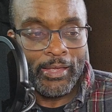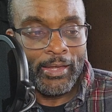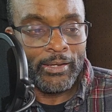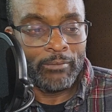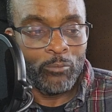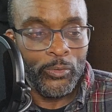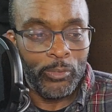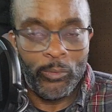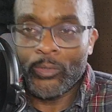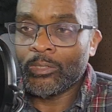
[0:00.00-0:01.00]
And with
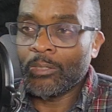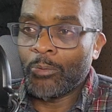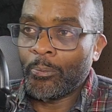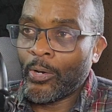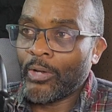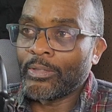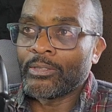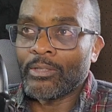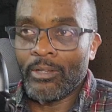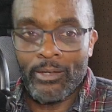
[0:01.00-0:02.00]
emergency
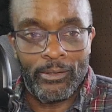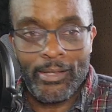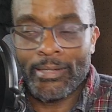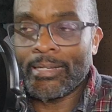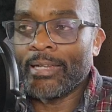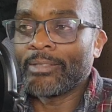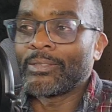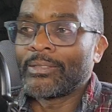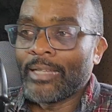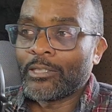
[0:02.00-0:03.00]
preparedness, a lot of
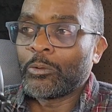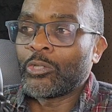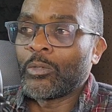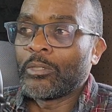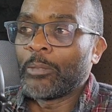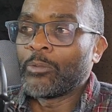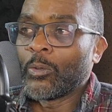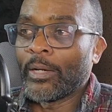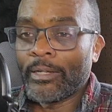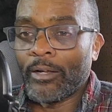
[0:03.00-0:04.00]
cases, that's what you end up
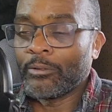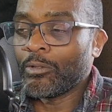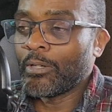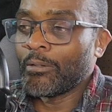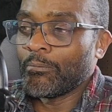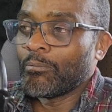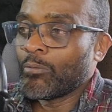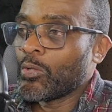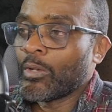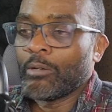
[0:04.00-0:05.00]
doing. Now, you can
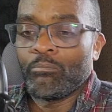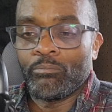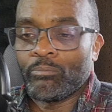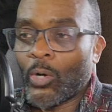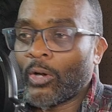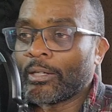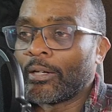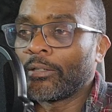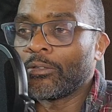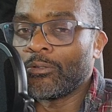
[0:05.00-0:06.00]
you can bargain
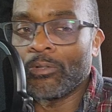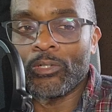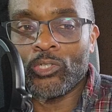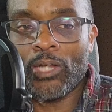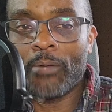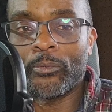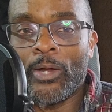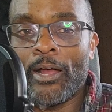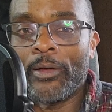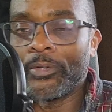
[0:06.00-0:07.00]
hunt, you can shop
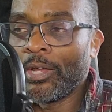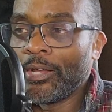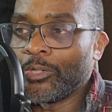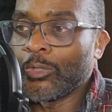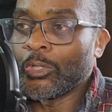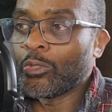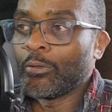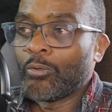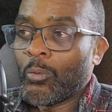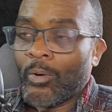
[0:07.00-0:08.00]
around, you can
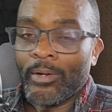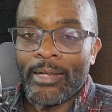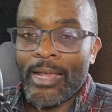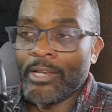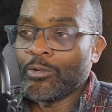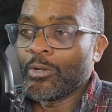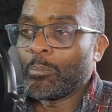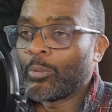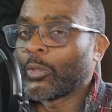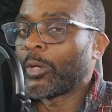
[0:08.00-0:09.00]
two for one, and you
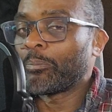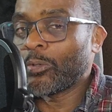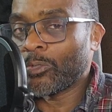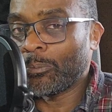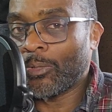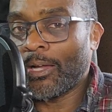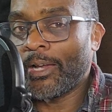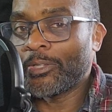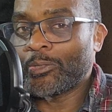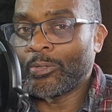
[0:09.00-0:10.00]
can build up your
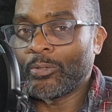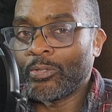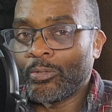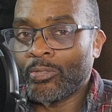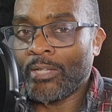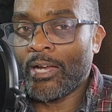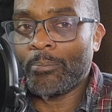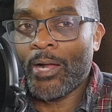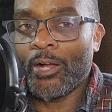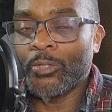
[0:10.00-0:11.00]
supplies, your, your
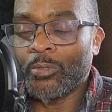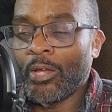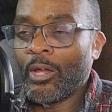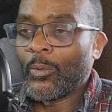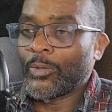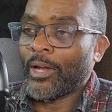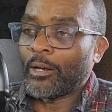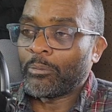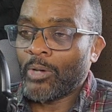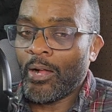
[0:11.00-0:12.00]
stockpiles without
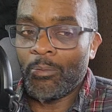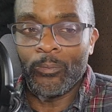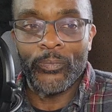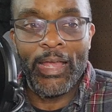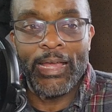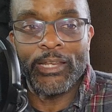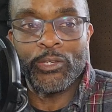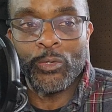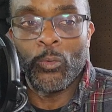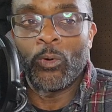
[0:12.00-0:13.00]
a problem, and
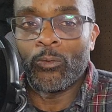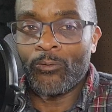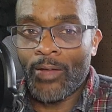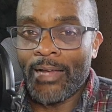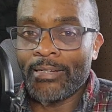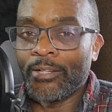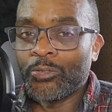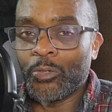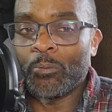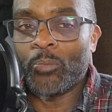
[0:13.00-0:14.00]
you will find at a
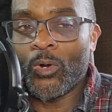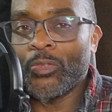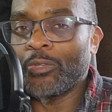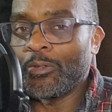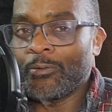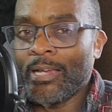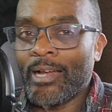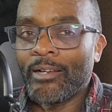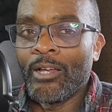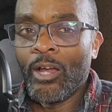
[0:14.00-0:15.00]
certain point that you've
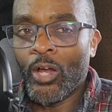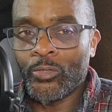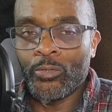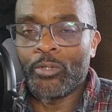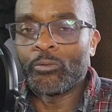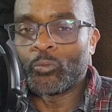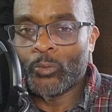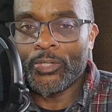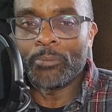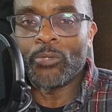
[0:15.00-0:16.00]
got a certain
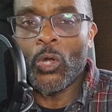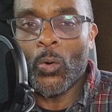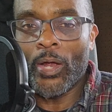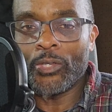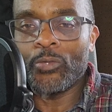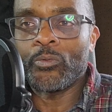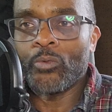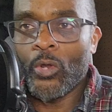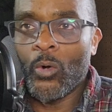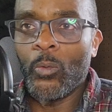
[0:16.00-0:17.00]
rhythm going. You
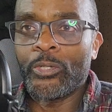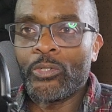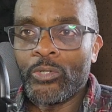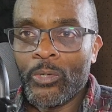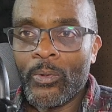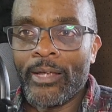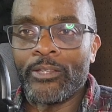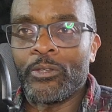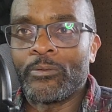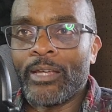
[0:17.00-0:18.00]
know what you're doing,
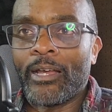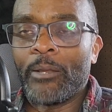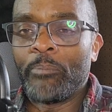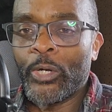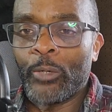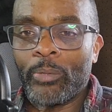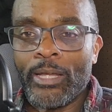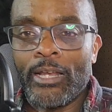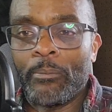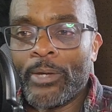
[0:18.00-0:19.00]
you've got a better
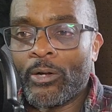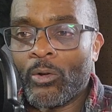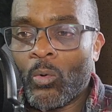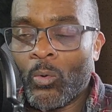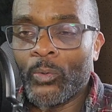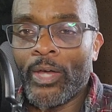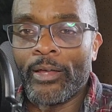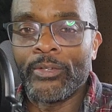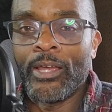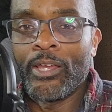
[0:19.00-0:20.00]
plan, a better hold
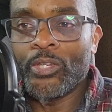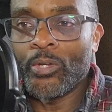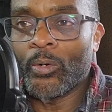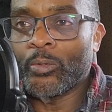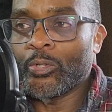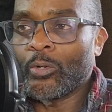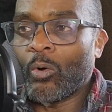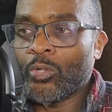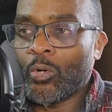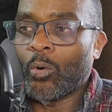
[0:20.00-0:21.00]
on, you know, your,
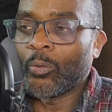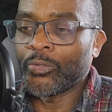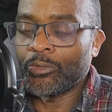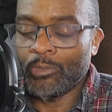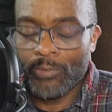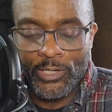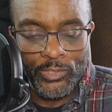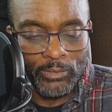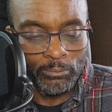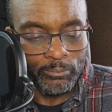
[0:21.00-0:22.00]
your whole
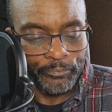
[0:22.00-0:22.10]
situation.